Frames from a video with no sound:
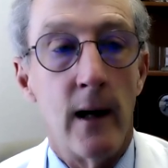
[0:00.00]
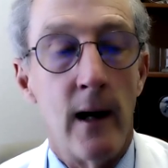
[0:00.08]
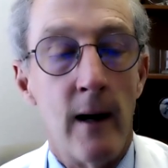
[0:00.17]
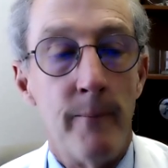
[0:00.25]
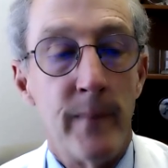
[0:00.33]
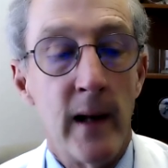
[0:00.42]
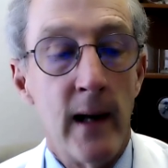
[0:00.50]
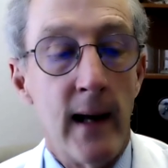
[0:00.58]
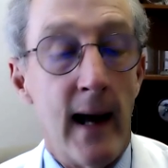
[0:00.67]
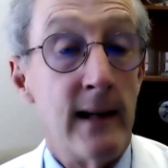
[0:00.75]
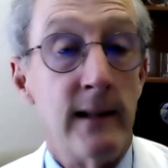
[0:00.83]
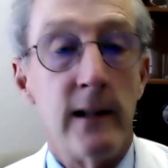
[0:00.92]
Um,
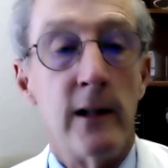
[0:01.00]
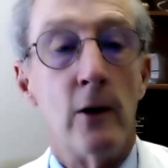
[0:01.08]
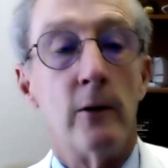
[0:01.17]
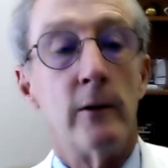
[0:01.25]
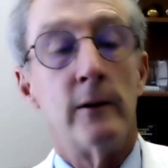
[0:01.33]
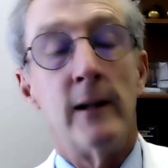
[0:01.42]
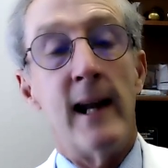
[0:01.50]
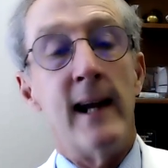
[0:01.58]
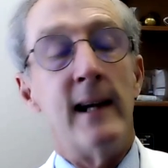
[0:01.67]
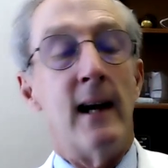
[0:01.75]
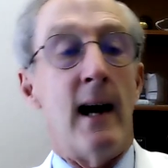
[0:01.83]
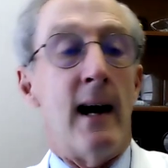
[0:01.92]
and you know,
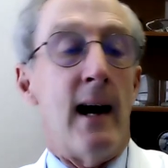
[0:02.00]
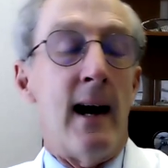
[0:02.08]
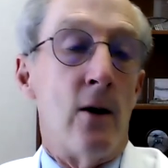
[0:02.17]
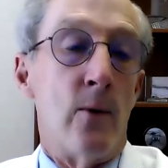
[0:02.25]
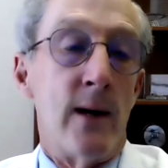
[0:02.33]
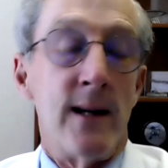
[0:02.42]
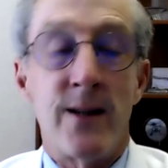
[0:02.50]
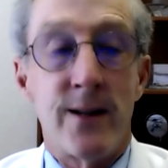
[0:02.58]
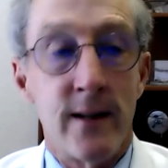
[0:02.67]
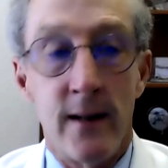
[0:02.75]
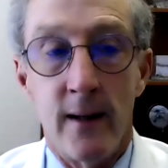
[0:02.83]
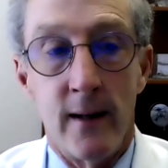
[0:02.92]
Lane, I, I always,